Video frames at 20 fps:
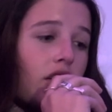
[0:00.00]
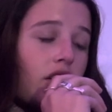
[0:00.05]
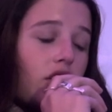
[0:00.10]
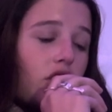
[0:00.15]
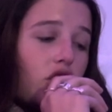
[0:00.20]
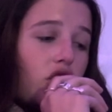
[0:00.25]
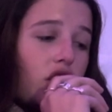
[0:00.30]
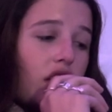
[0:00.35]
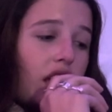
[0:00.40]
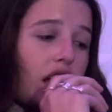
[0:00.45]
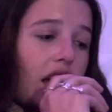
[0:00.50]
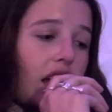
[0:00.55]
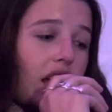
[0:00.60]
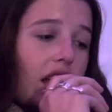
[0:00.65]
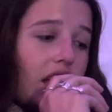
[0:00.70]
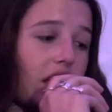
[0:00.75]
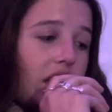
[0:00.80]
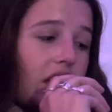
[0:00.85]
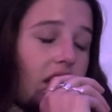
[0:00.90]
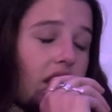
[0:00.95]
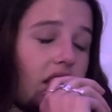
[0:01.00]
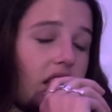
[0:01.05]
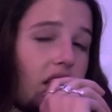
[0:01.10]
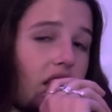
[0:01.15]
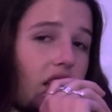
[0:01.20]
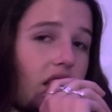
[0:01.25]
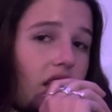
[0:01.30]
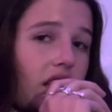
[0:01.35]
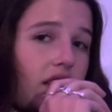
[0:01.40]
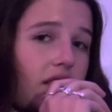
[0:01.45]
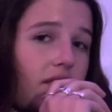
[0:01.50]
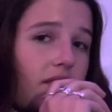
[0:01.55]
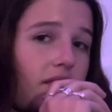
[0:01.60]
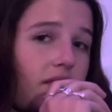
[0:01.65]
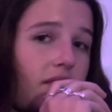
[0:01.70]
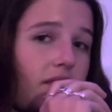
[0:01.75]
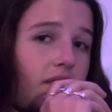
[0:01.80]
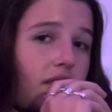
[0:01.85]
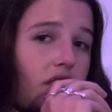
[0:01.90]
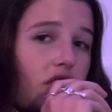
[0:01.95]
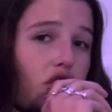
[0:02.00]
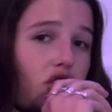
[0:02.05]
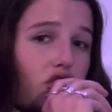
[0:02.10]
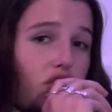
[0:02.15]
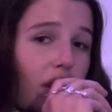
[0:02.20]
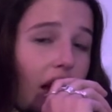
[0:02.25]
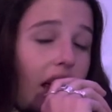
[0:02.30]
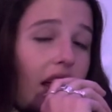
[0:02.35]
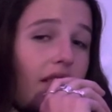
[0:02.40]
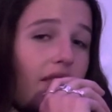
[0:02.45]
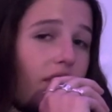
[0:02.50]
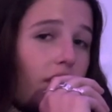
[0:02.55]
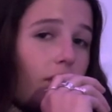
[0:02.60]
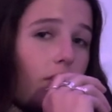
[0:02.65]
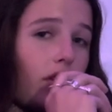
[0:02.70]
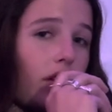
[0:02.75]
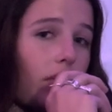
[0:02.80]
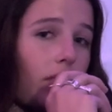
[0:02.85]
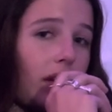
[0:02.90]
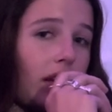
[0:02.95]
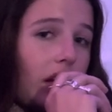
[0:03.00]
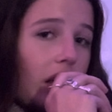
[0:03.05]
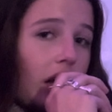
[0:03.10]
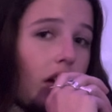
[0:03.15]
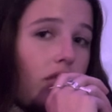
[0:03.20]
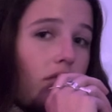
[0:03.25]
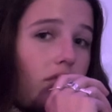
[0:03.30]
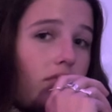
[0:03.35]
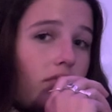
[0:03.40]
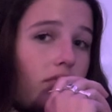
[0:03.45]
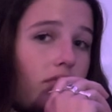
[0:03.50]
she is straight from what we know.